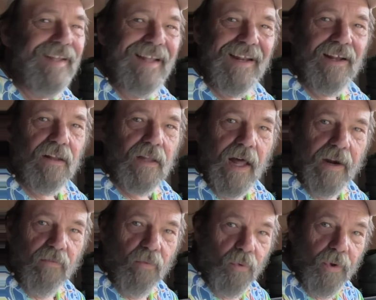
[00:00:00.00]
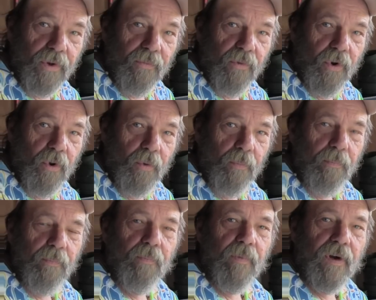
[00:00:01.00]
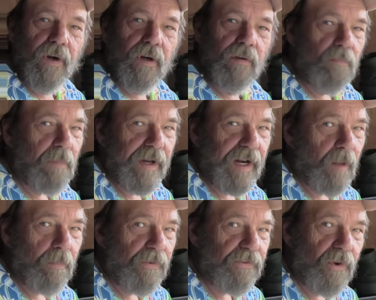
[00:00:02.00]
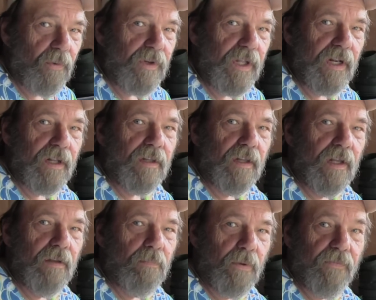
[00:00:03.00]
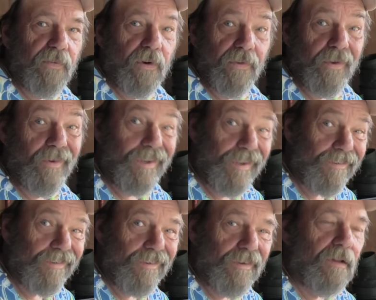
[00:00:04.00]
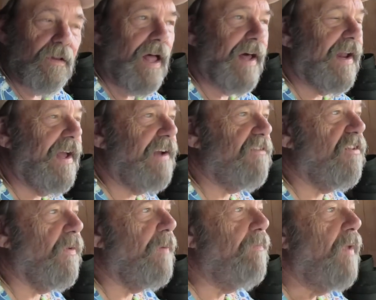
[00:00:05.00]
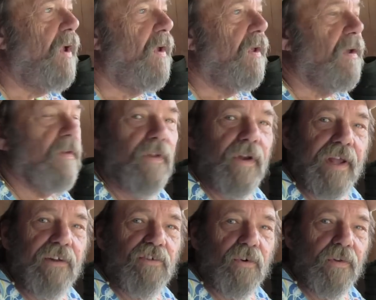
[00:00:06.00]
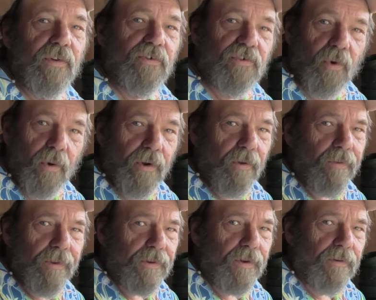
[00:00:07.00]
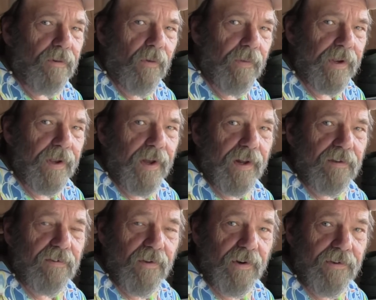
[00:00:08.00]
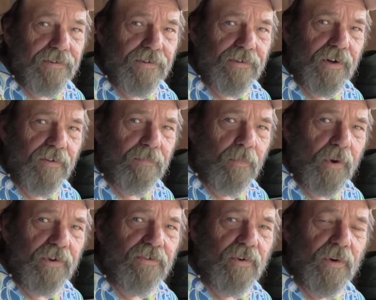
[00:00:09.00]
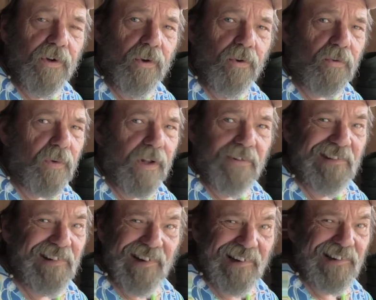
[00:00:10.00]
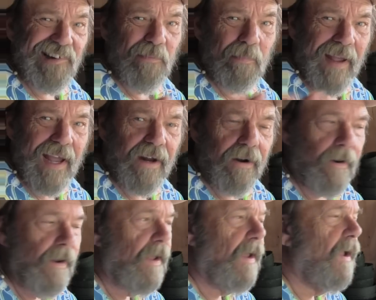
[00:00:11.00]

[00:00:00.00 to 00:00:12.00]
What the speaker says: needing a lot of root room, pineapples don't need it. They prefer there isn't a lot, actually. And the nature of the soil that they're growing on, as long as there's enough moisture and nutrients, doesn't matter.